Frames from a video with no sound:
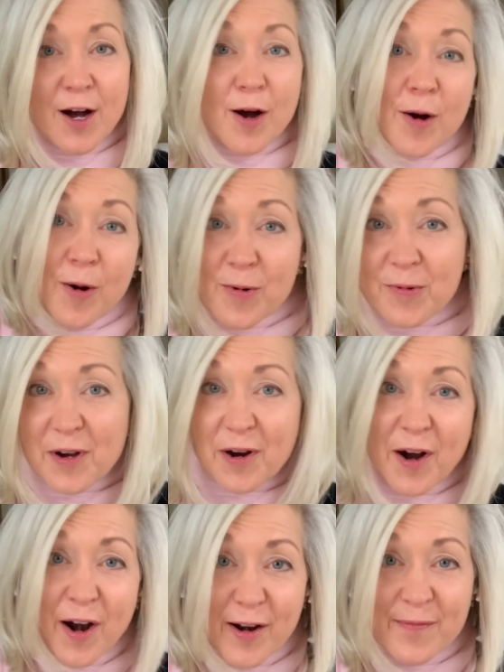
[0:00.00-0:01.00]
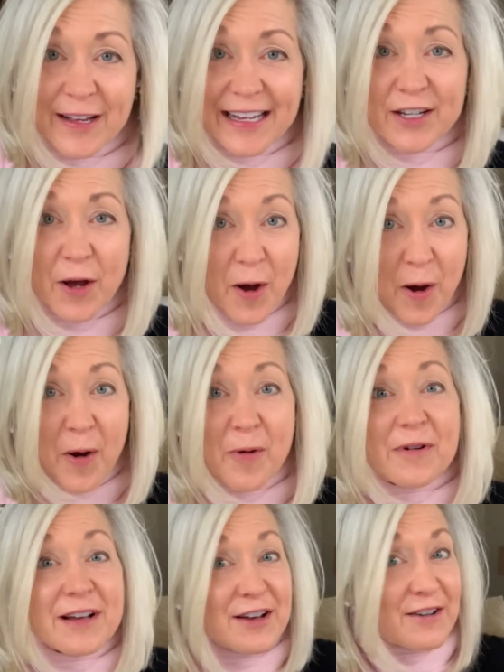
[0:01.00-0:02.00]
oh, Carmen,
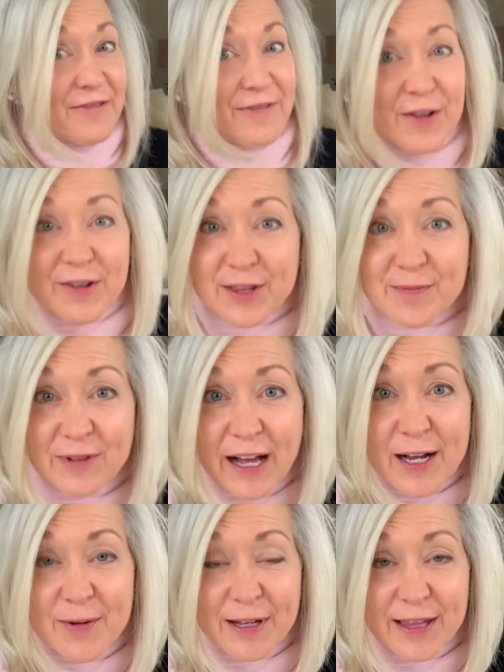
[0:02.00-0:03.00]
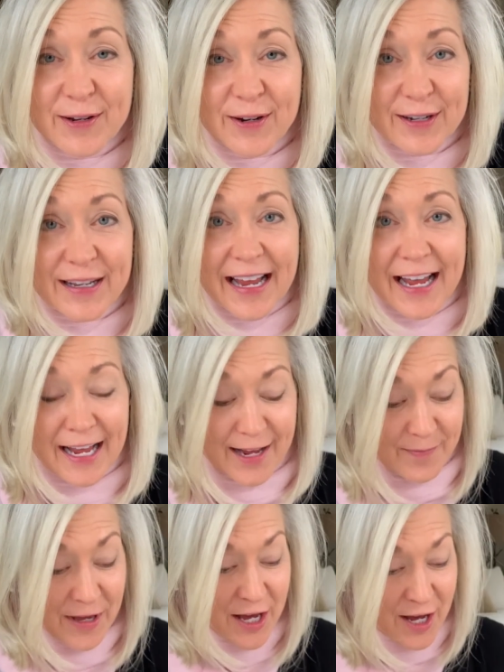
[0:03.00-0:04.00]
oh, fill in the blank with your name.